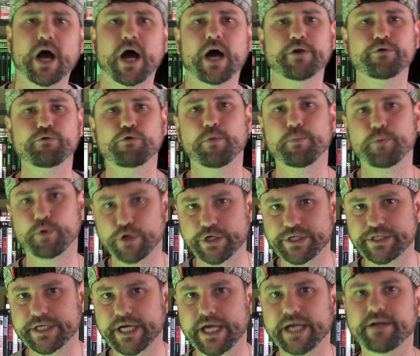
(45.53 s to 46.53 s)

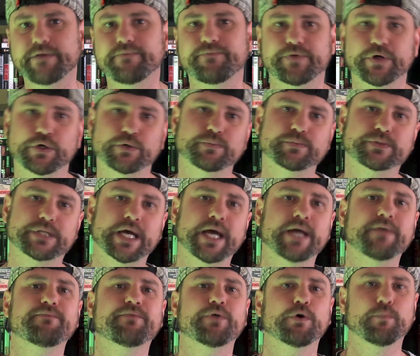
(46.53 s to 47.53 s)
underappreciated films
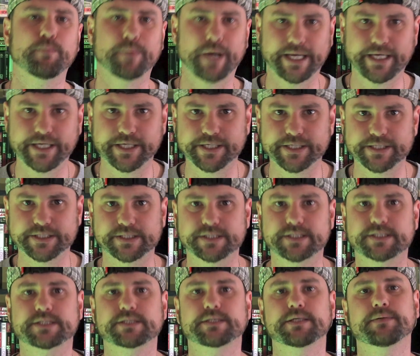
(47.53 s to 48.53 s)
and
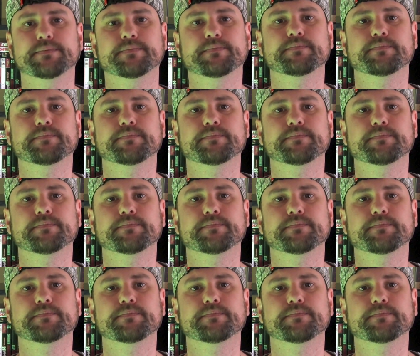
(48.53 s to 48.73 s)
filmmakers.